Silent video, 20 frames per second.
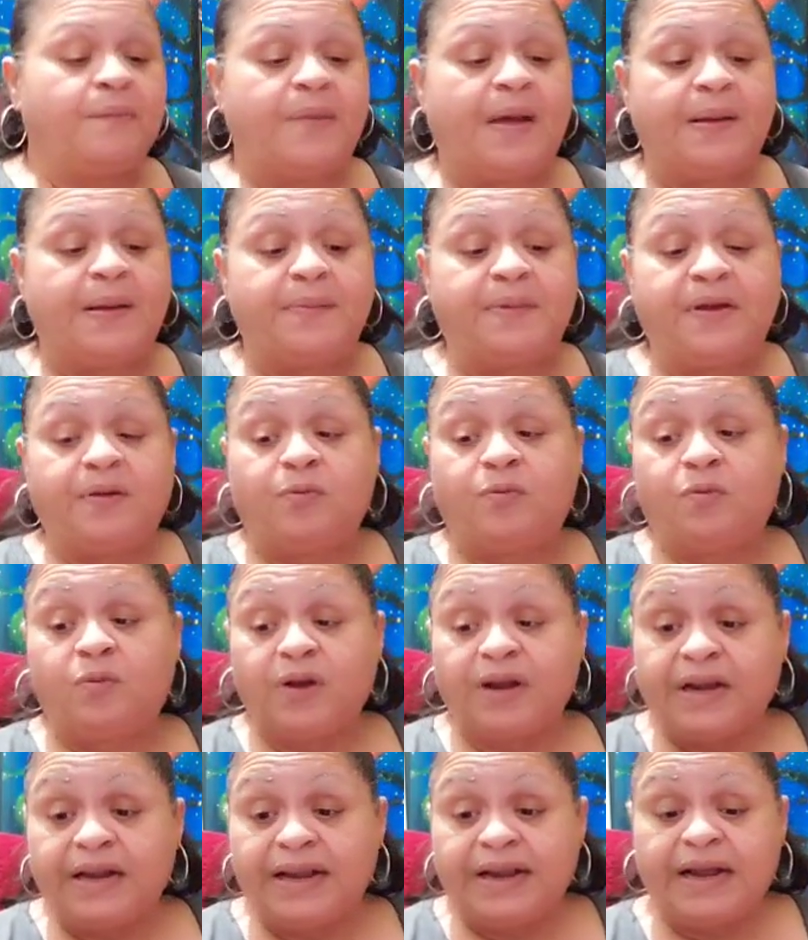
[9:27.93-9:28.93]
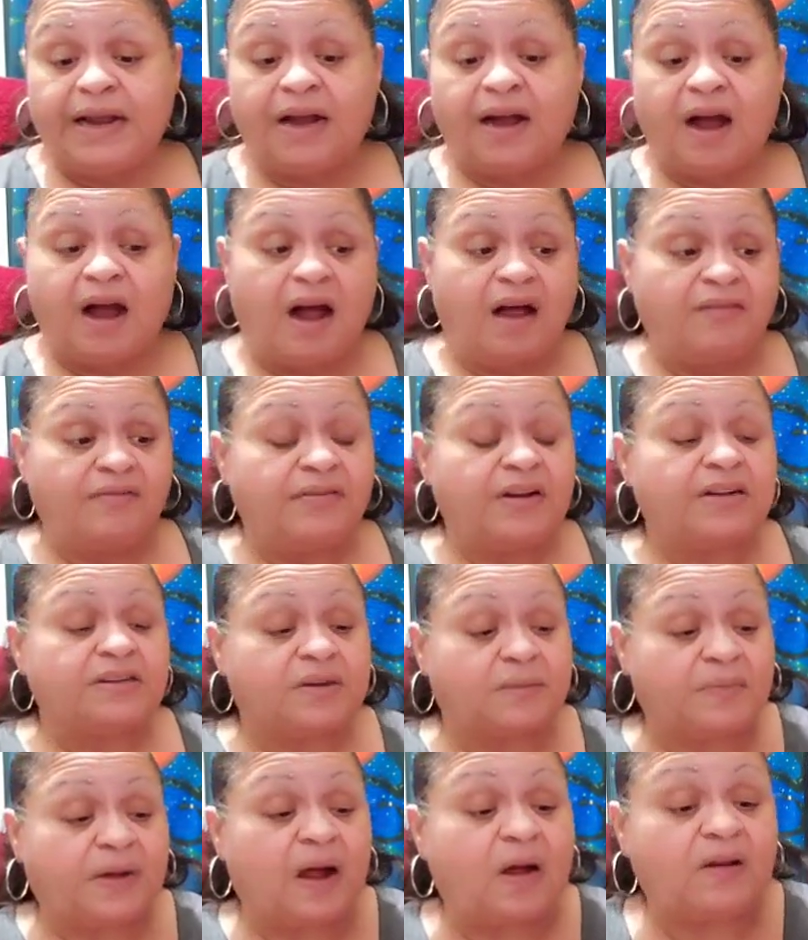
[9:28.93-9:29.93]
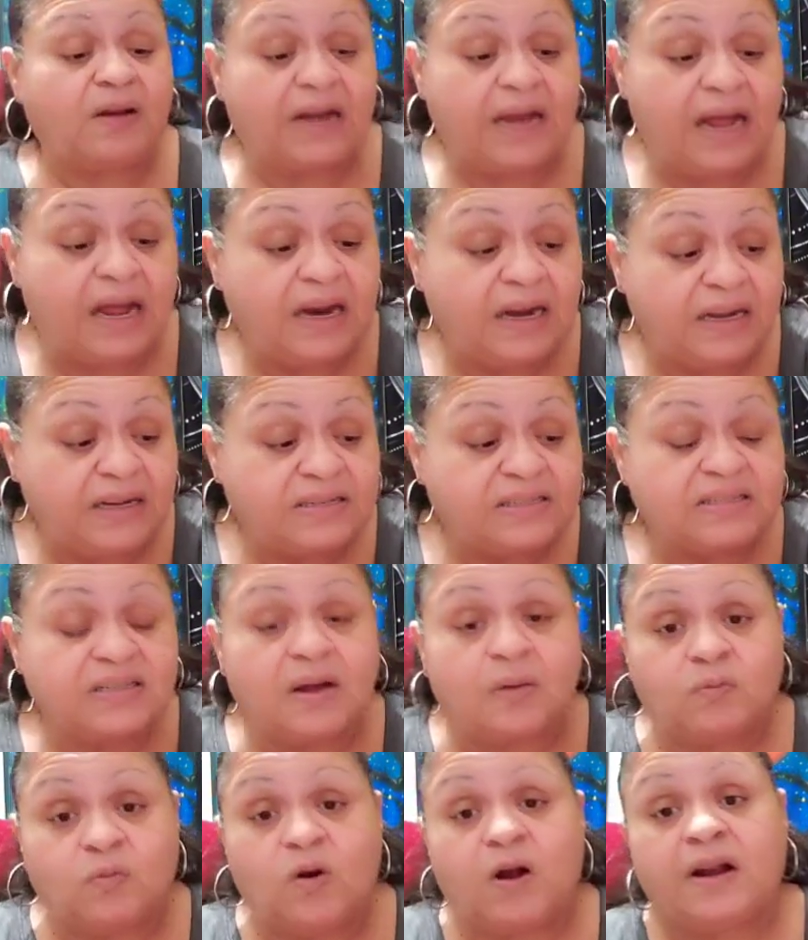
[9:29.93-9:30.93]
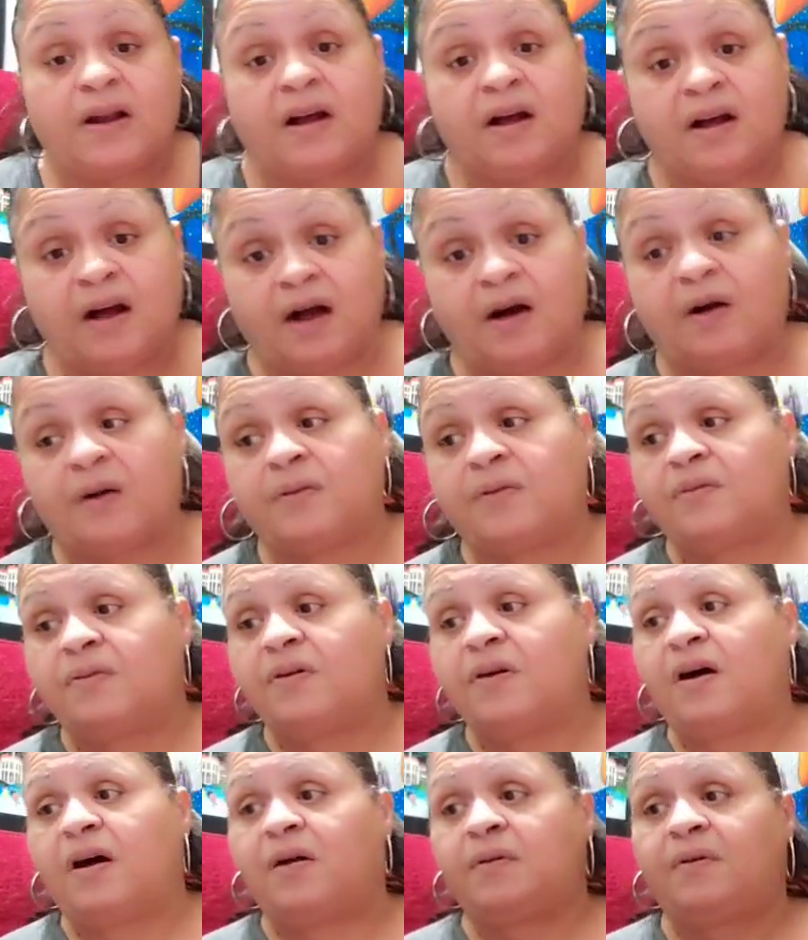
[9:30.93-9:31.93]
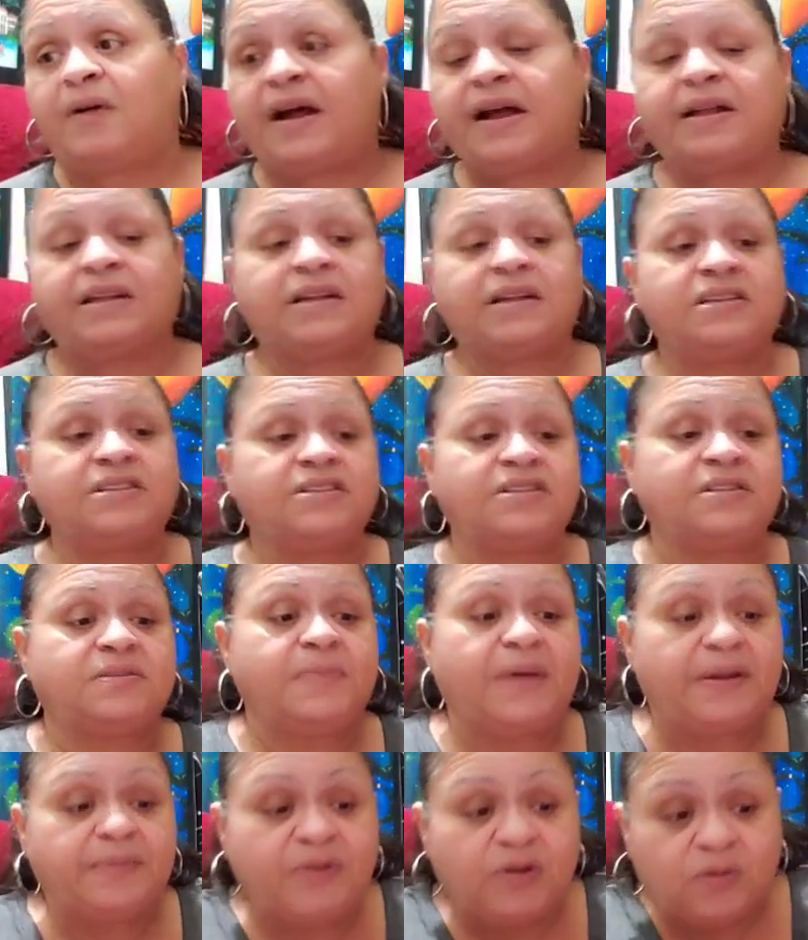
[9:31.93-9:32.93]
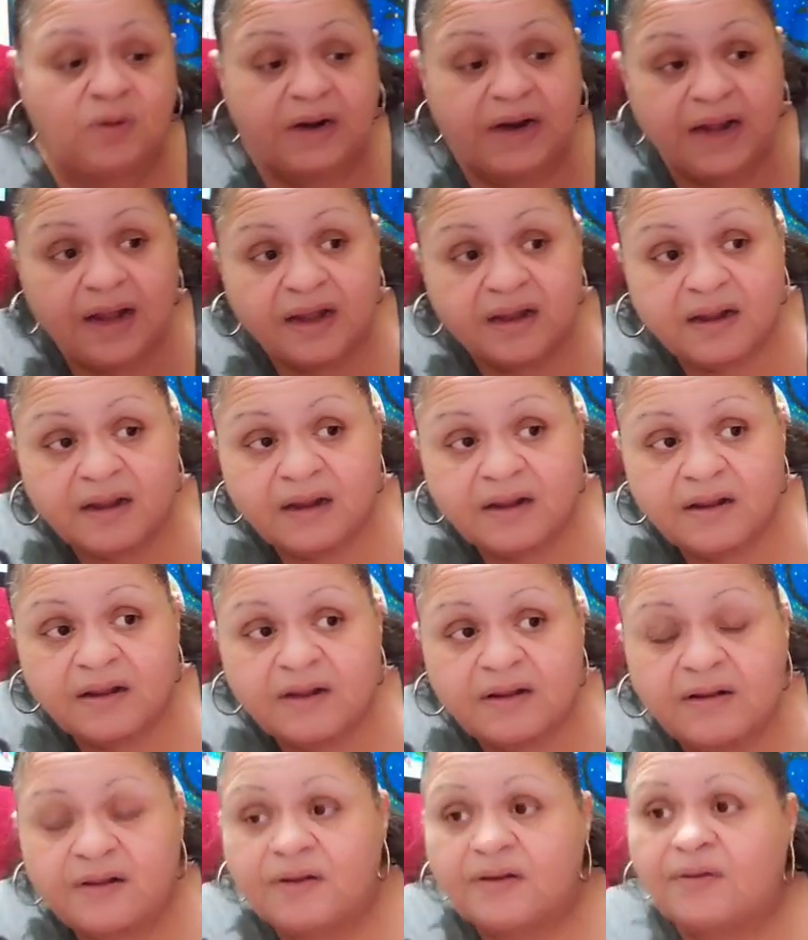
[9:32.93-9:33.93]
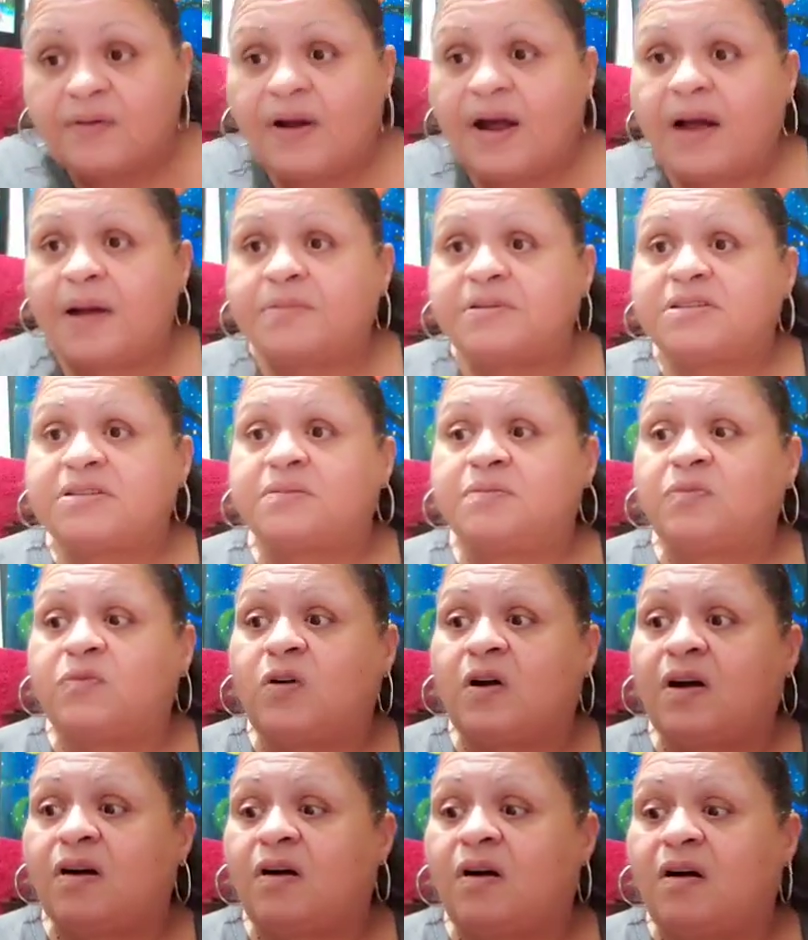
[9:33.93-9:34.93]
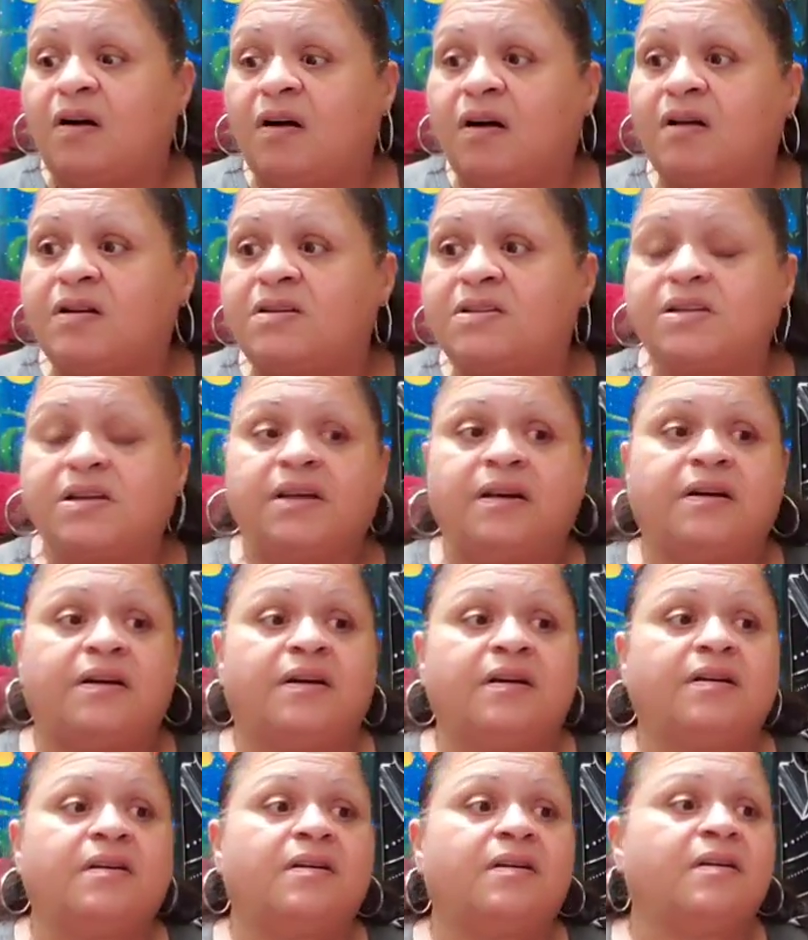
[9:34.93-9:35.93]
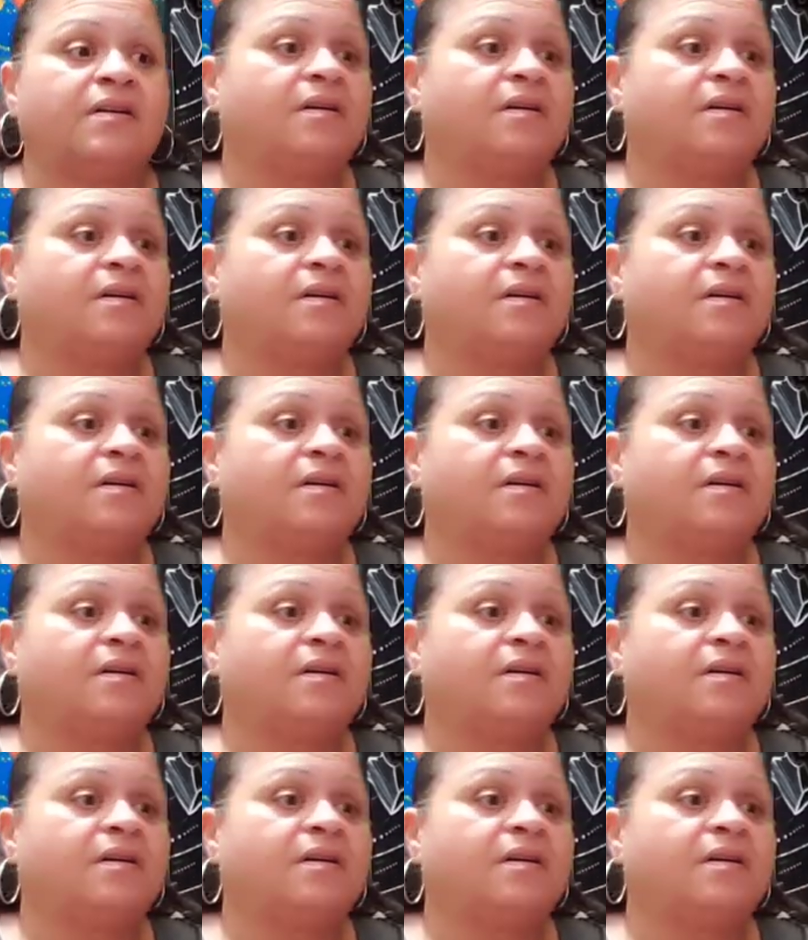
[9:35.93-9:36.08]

may be really in conflict about letting someone go. All right. This just made me want to grab some more cards here.